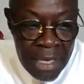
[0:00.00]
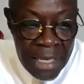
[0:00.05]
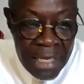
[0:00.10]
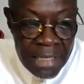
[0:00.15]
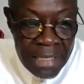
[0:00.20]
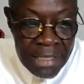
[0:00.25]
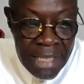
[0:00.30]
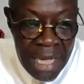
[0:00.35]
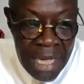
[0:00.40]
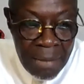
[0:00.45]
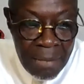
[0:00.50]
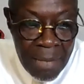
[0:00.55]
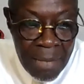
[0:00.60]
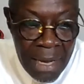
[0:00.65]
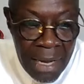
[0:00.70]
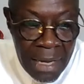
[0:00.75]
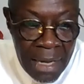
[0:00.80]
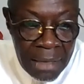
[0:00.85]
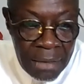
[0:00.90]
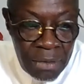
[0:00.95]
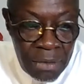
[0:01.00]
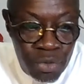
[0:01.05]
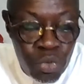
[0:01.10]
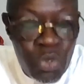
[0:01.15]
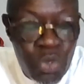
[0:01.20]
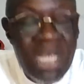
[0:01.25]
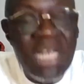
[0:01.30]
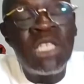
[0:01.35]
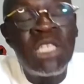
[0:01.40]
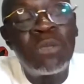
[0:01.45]
is
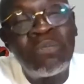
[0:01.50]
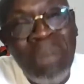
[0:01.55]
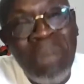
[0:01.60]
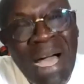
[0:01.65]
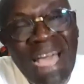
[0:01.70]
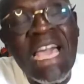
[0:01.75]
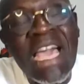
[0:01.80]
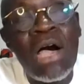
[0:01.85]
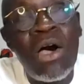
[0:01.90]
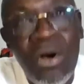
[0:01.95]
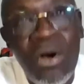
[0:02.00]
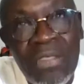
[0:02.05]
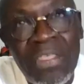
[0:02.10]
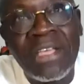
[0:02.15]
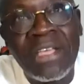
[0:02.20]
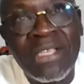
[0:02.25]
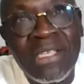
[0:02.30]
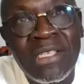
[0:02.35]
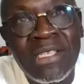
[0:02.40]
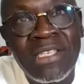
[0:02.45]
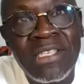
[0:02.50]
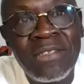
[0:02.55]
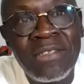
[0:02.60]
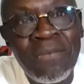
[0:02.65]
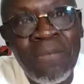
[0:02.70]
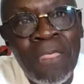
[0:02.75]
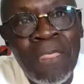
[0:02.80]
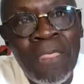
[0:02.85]
to inspire others.